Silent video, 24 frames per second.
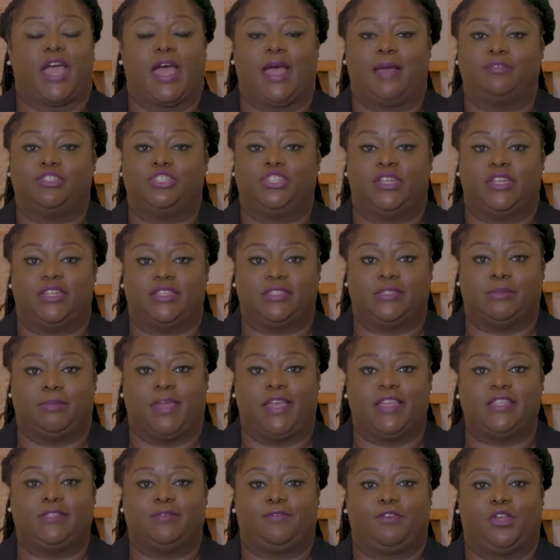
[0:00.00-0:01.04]
option is
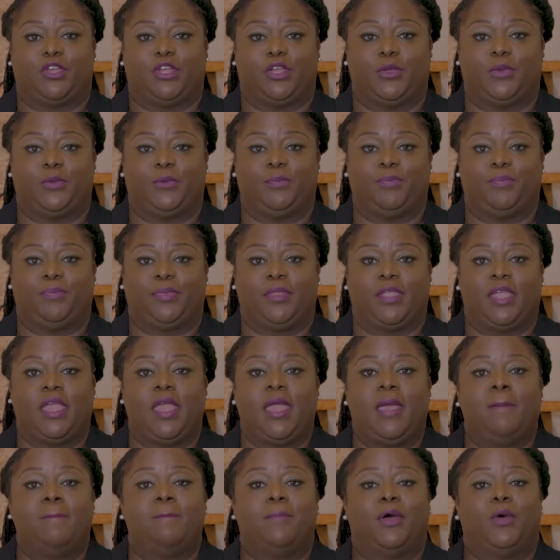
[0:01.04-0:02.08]
best for you,
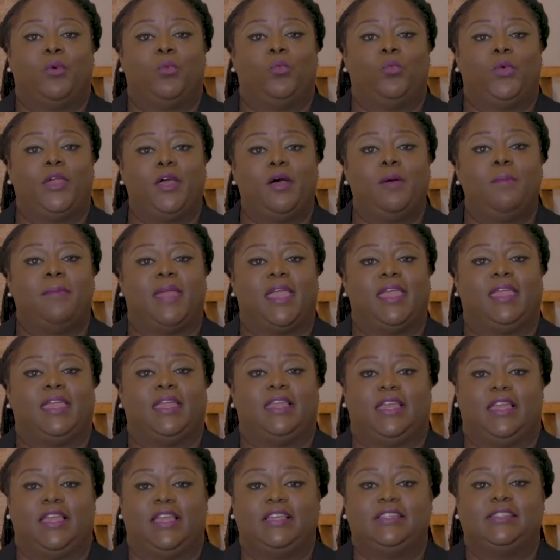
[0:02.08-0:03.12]
but we'll make
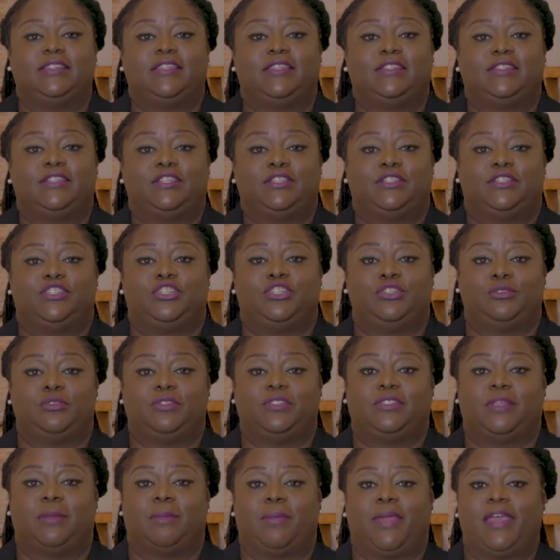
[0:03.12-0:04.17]
it easy to
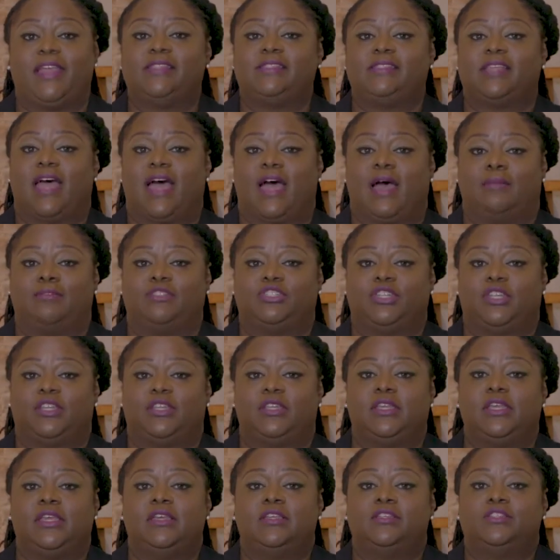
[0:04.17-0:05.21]
choose the best
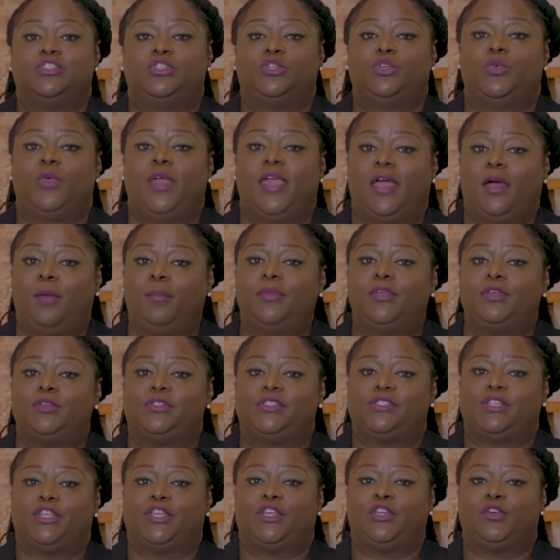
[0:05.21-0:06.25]
option to help you
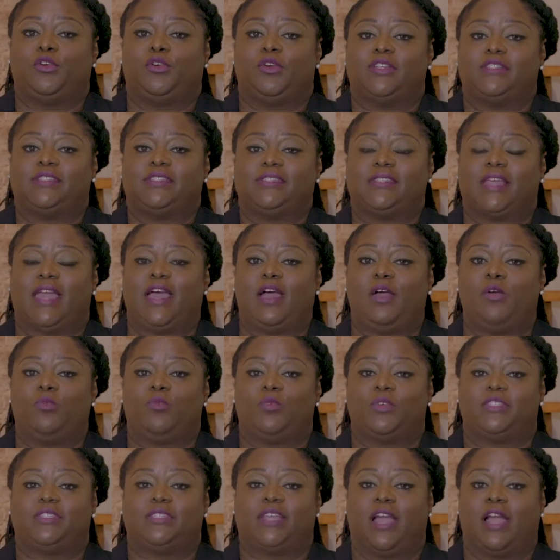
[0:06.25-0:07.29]
secure a
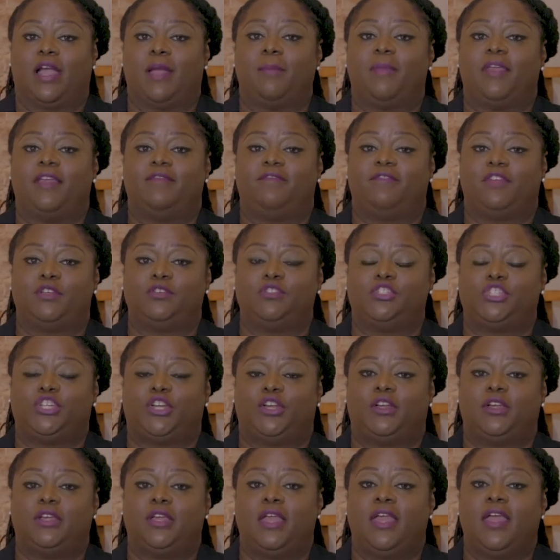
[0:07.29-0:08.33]
sound retirement
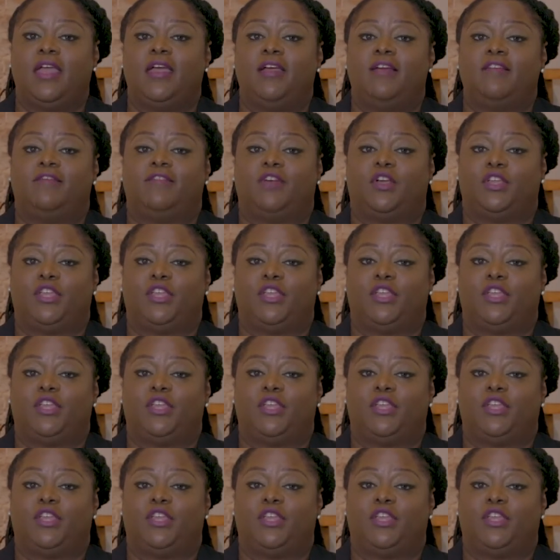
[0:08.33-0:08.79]
future for